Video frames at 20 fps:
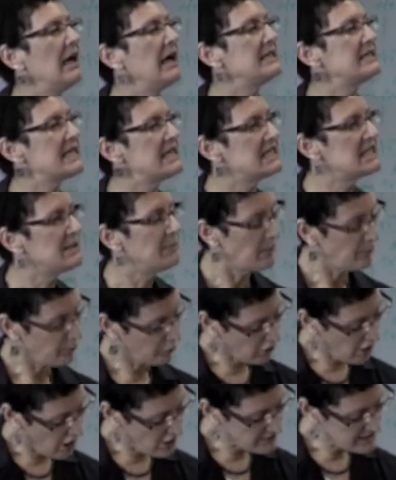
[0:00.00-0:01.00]
It tends to be
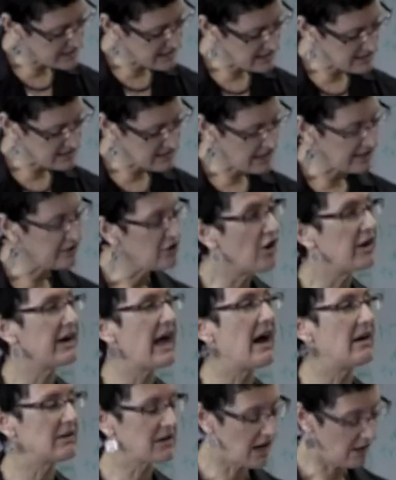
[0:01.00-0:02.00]
process and not
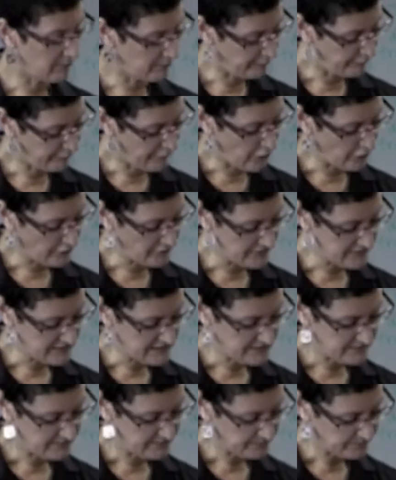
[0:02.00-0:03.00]
outcome
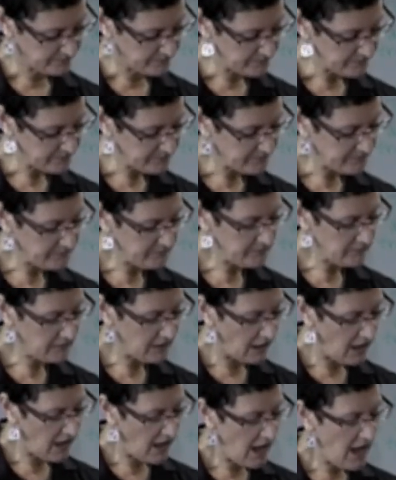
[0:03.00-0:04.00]
focused.
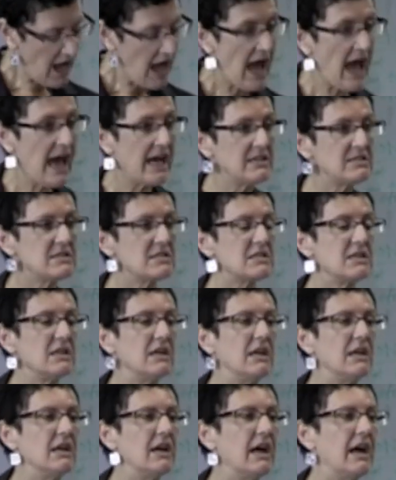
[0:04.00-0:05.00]
And
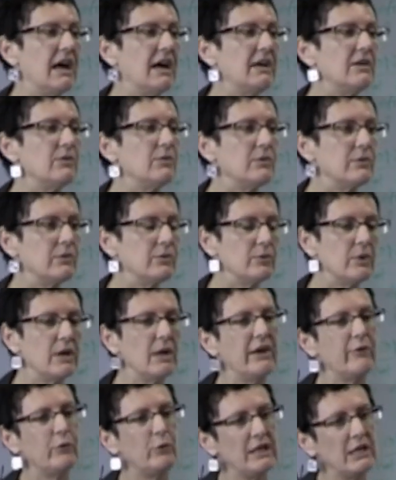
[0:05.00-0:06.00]
uh,
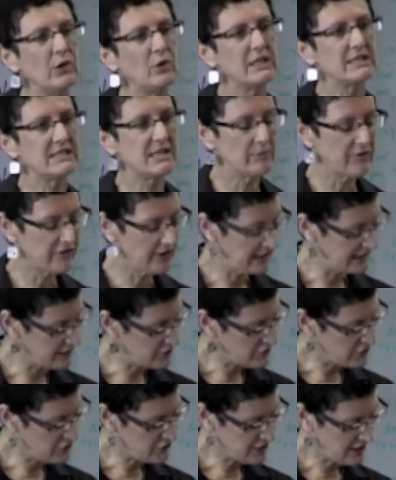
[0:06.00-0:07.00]
if we look at some of the
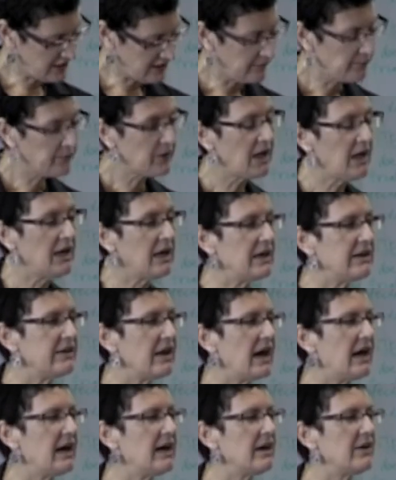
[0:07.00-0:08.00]
literature,
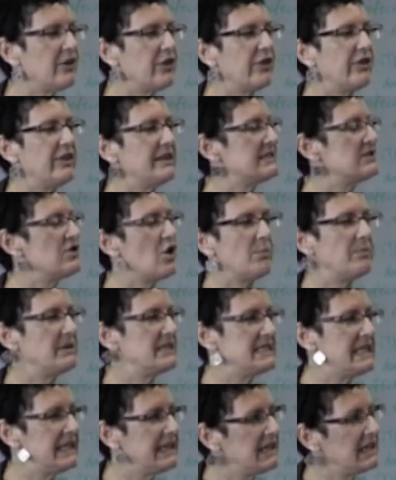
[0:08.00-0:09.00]
uh, there's not
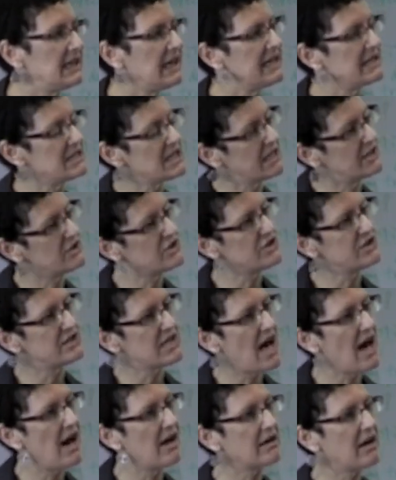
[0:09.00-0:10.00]
particular attention to
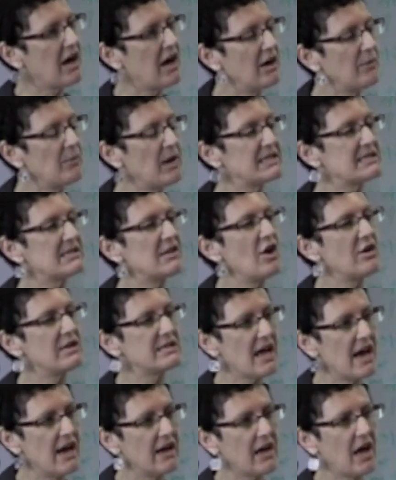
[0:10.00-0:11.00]
outcome, as long as
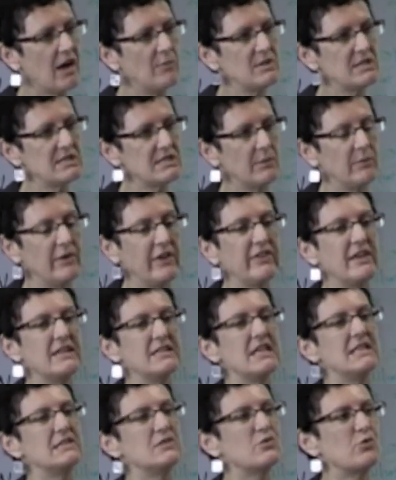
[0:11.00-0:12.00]
outcome is something
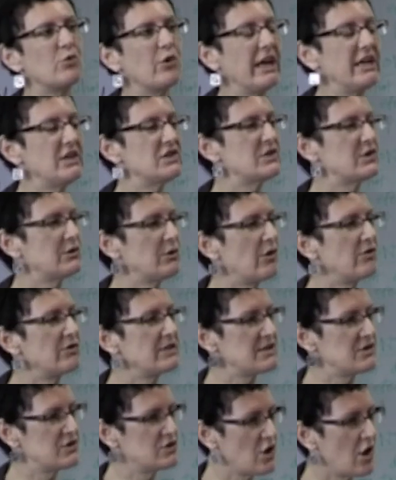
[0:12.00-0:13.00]
that is reached through a
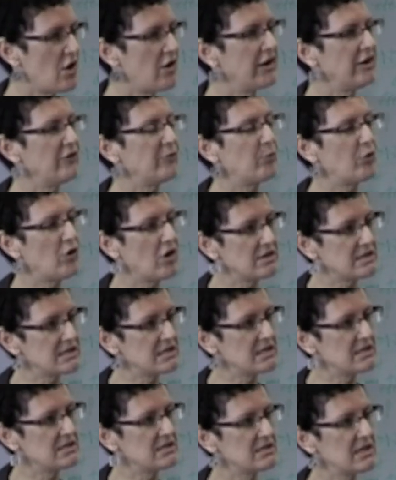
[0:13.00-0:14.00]
restorative
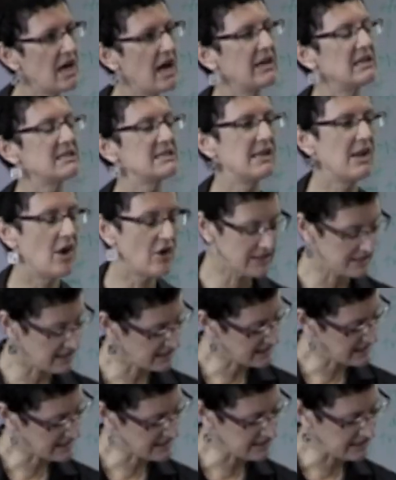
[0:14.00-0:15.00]
process and as long as
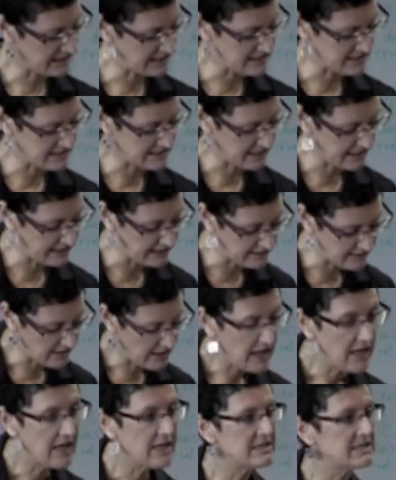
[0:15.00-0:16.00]
it doesn't exceed
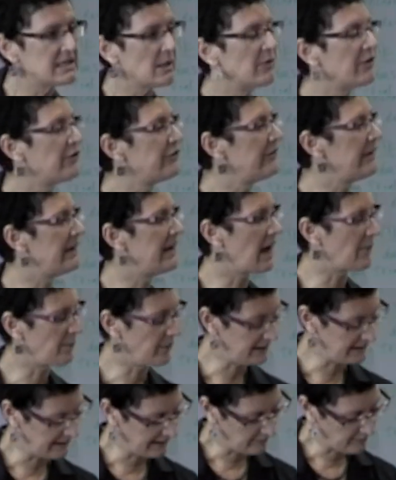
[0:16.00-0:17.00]
some of the
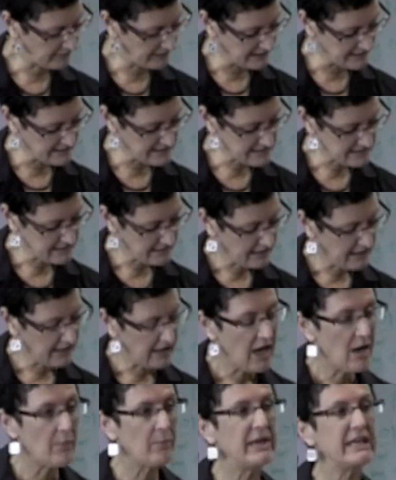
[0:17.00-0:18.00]
upper limits.
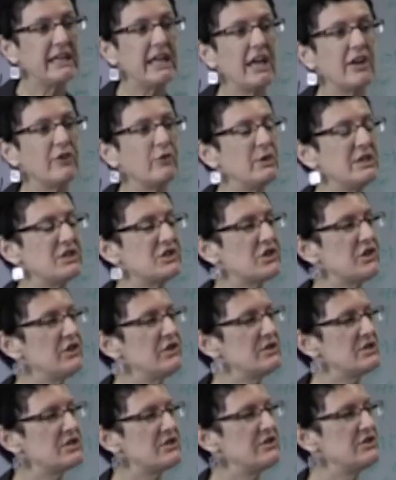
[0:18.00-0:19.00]
But again, if we
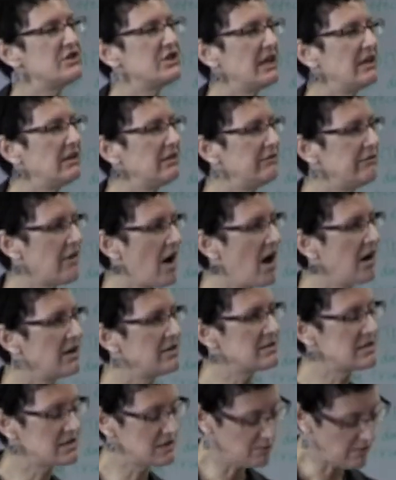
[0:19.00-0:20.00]
turn to the gendered
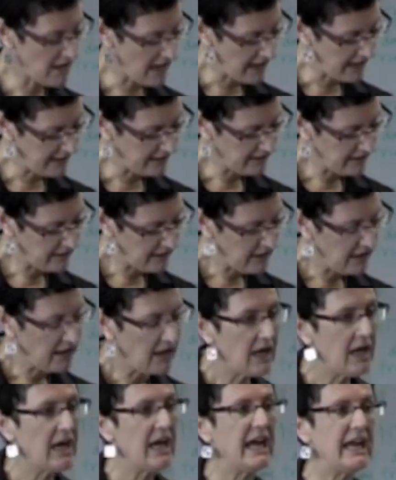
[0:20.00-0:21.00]
violence domain,
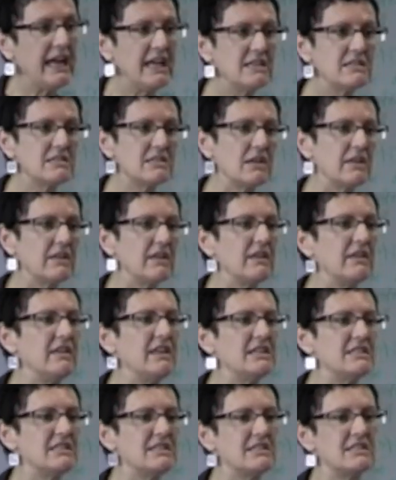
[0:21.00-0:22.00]
is
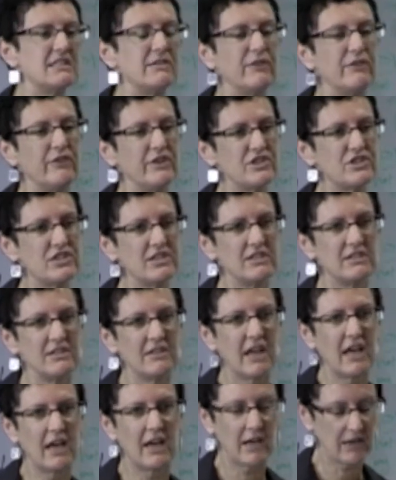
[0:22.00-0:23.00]
this a sufficient
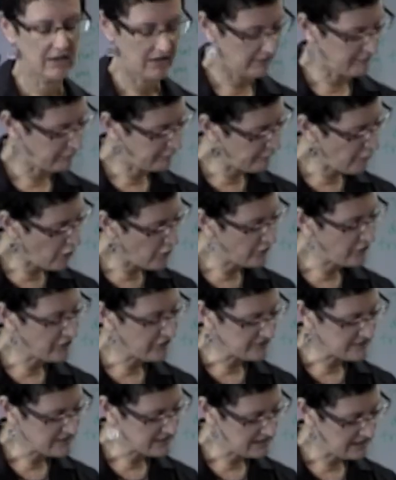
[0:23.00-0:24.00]
uh,
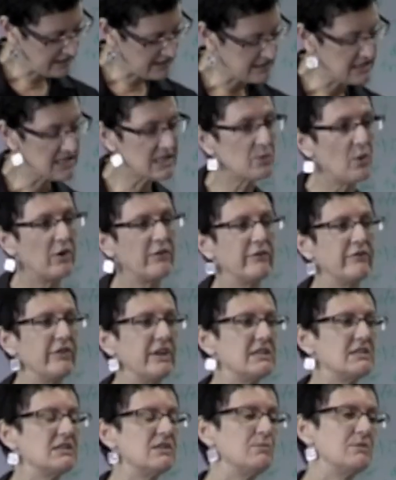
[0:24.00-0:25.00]
focus? Is this what
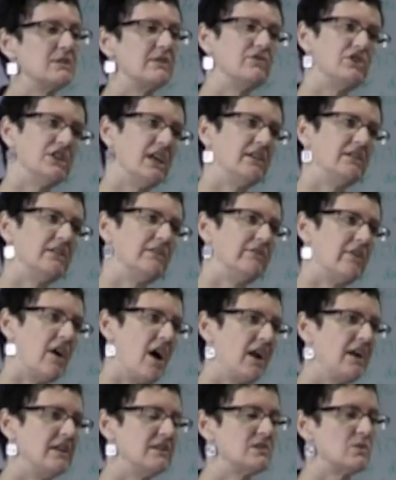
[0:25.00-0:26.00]
victims of gendered
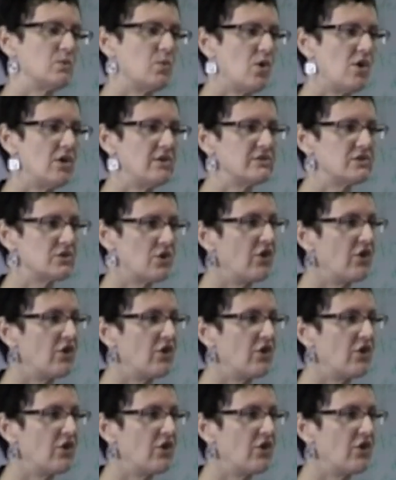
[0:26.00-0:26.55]
violence want?